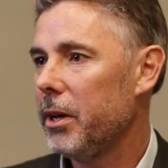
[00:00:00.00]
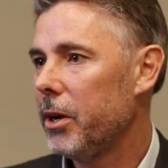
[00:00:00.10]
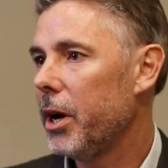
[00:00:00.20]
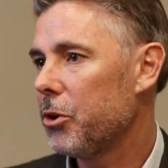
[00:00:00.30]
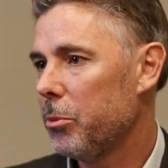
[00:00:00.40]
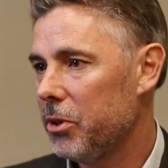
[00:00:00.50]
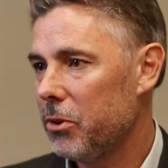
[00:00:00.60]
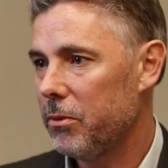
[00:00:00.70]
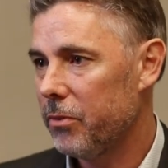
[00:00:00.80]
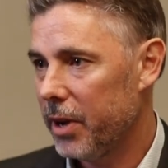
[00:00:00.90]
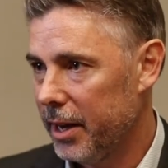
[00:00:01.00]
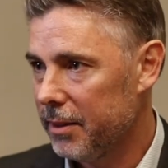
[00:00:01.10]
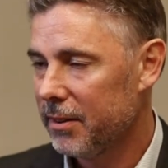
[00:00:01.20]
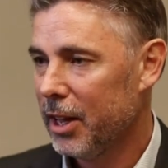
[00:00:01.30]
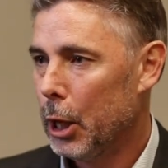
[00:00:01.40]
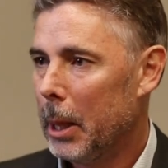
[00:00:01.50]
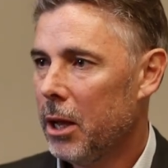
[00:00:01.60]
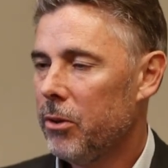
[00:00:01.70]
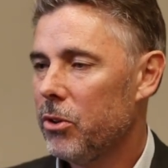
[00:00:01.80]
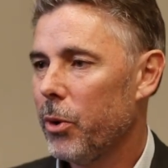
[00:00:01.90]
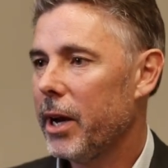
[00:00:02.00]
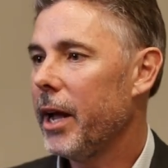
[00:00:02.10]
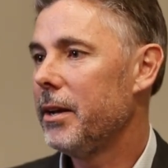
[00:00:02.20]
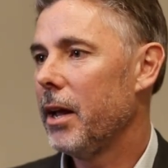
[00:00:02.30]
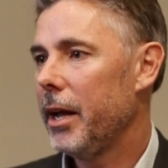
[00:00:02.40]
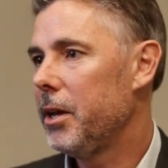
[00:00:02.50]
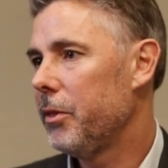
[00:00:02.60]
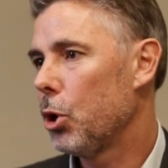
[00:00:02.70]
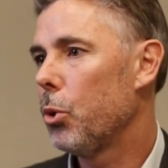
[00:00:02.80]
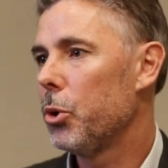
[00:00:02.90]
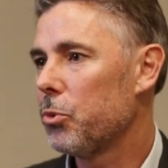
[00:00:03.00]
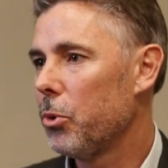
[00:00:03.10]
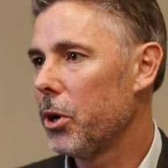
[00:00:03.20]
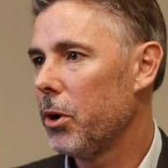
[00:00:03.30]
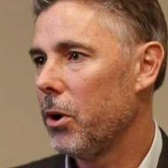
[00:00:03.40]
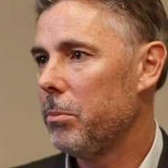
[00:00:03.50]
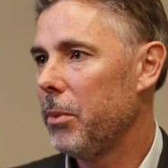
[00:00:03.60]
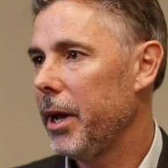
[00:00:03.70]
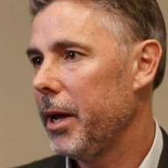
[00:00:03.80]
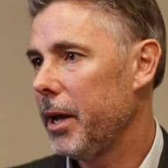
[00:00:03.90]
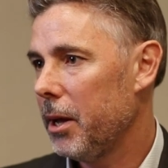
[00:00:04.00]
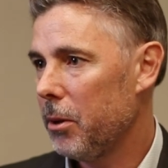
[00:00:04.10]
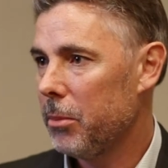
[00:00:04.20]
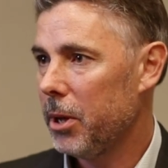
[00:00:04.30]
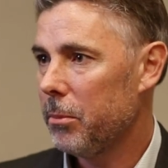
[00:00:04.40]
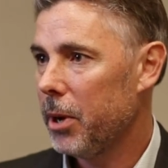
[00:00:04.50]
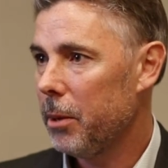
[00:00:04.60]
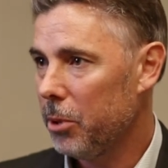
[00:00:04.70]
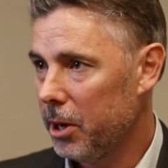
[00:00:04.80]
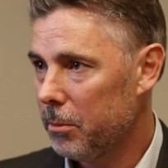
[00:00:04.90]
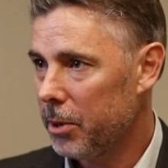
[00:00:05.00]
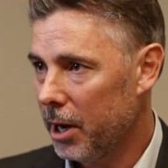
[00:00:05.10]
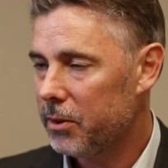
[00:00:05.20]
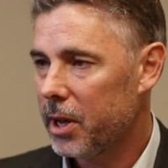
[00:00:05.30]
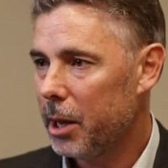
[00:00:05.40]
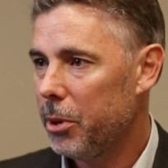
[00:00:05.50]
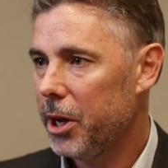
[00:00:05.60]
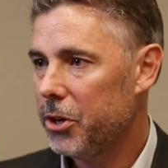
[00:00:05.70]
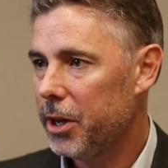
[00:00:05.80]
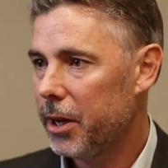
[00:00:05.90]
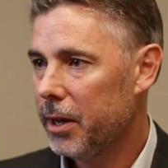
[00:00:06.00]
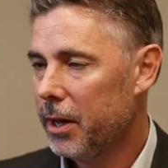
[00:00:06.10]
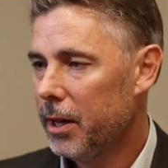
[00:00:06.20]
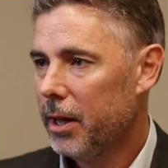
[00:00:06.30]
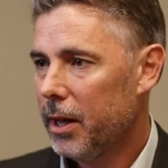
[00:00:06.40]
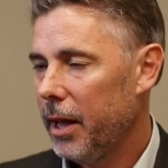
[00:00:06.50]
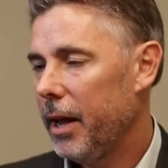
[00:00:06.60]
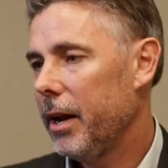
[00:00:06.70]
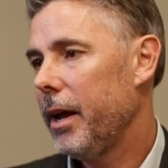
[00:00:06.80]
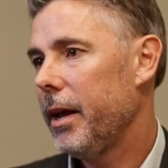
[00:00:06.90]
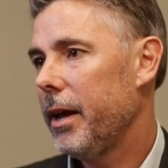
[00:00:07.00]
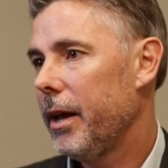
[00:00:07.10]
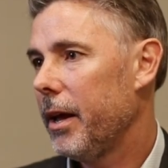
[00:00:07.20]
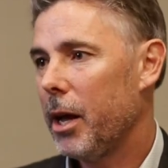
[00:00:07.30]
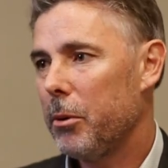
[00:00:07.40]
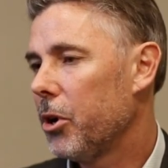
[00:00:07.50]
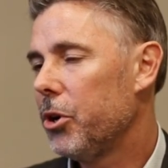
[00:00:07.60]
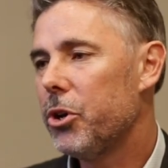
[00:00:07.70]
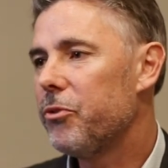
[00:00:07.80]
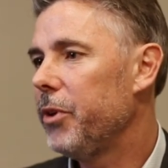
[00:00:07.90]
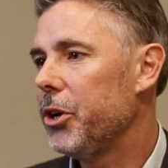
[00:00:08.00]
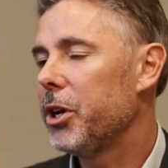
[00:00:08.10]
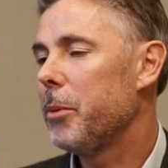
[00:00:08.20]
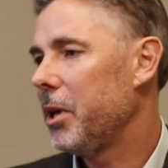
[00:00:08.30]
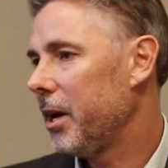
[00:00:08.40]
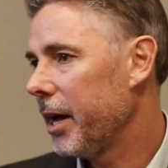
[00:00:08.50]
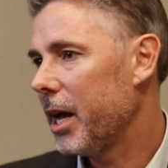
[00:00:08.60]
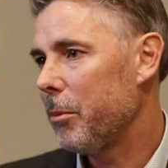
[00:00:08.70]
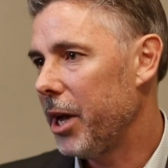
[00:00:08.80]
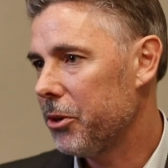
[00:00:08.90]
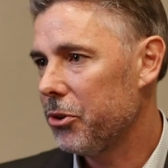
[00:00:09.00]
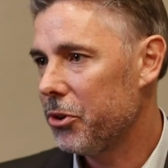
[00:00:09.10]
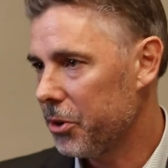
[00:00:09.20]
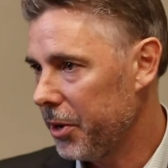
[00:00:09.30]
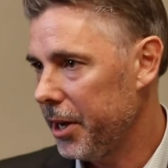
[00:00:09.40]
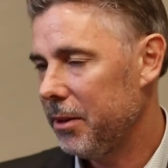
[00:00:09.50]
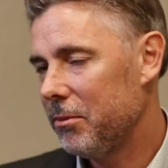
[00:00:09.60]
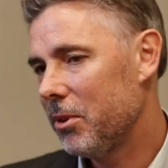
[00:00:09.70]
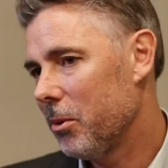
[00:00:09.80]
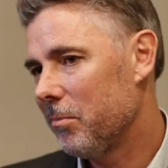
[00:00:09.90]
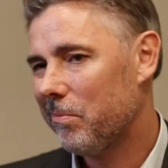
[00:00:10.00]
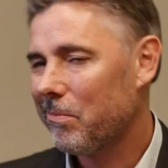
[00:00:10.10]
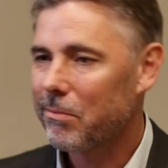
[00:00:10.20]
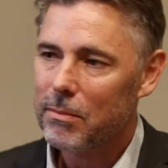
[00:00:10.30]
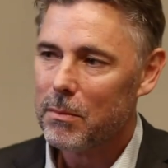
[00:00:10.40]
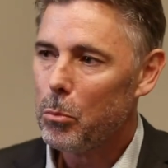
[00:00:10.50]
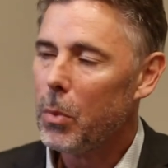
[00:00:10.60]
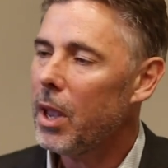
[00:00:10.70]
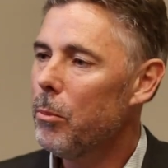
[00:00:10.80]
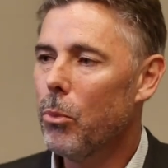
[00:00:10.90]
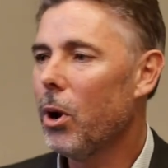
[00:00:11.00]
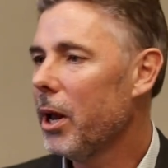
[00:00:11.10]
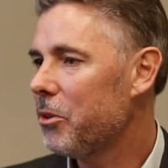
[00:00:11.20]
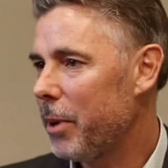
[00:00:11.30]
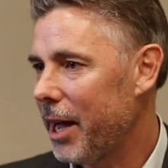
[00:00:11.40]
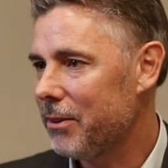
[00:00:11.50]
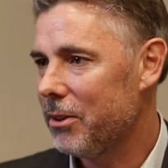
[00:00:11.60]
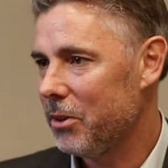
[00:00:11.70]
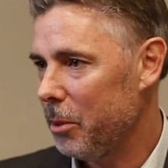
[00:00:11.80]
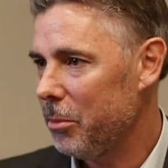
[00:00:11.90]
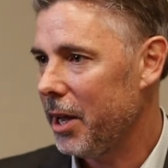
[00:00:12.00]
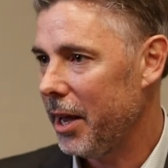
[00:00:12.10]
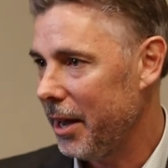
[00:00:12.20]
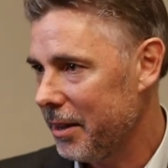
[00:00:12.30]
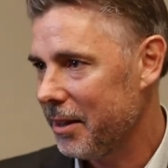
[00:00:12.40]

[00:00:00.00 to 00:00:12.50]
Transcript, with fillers: in International Business and Finance. Gotcha. So I, I, I'd done the coursework on my, uh, my, my polit- poli sci PhD. And I, uh, I could just finish up then, and I got a master's degree, and so perfect. It more or less passed as an MBA.